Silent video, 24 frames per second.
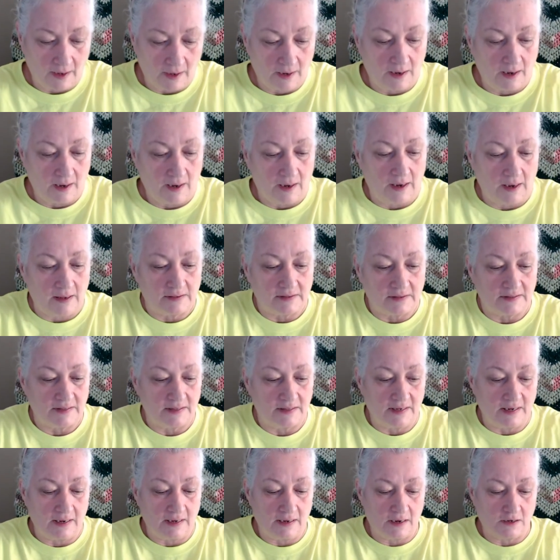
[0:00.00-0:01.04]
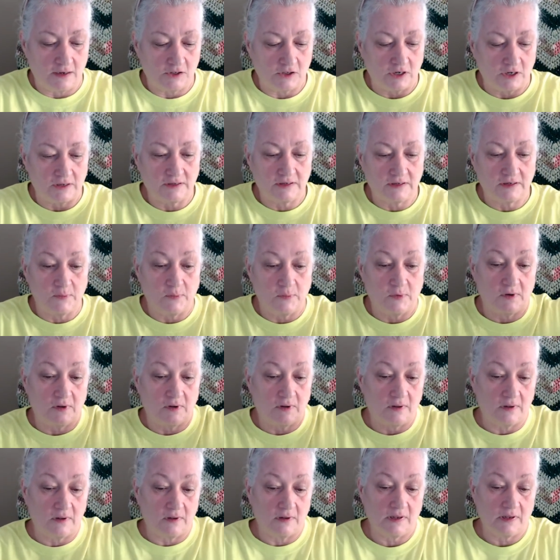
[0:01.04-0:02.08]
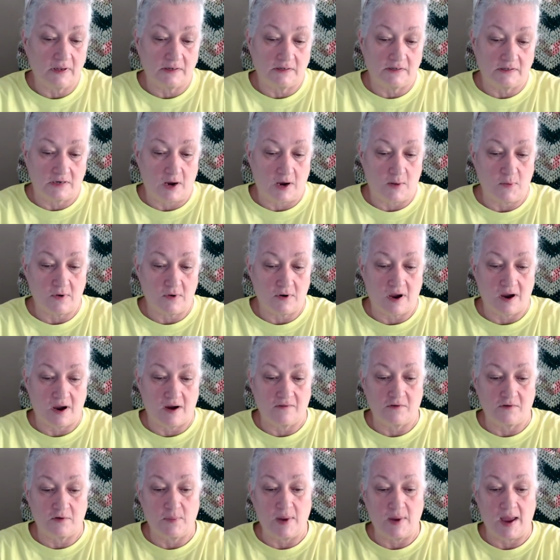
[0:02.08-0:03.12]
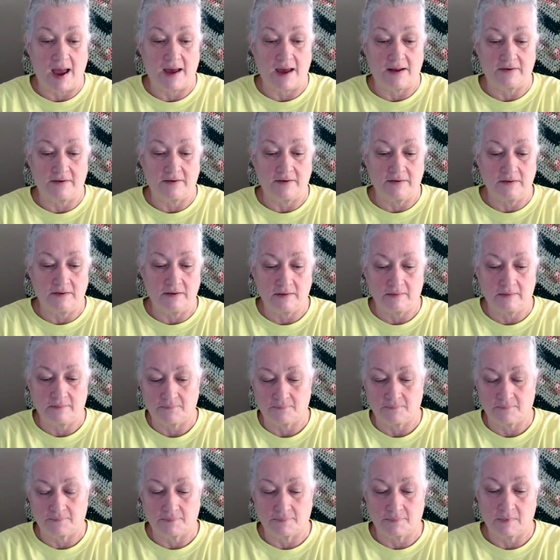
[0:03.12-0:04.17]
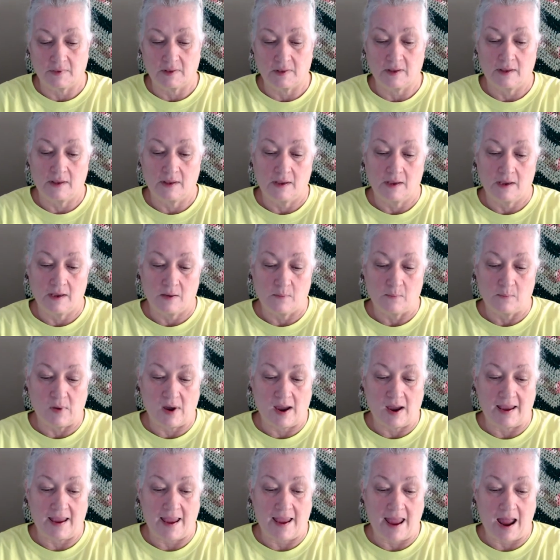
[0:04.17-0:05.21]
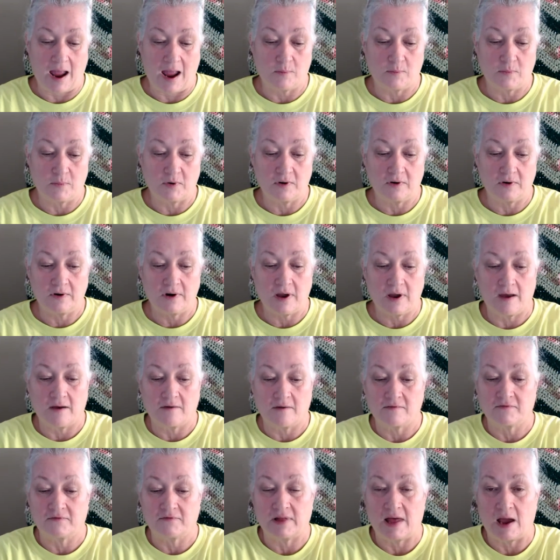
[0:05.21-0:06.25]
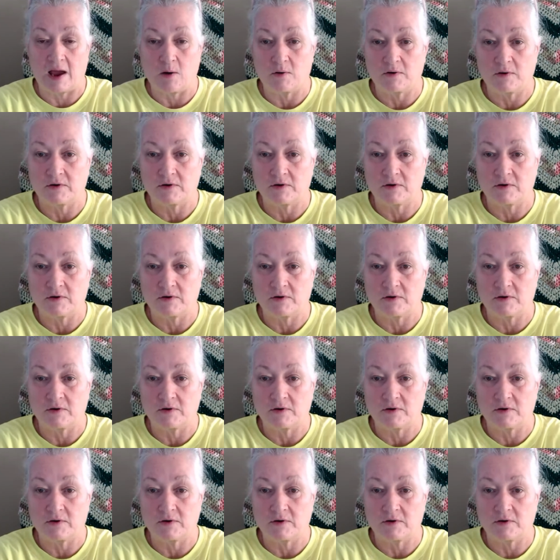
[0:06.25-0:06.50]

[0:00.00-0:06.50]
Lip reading: It's the adjustable diaper cover pattern by Amber of Flowers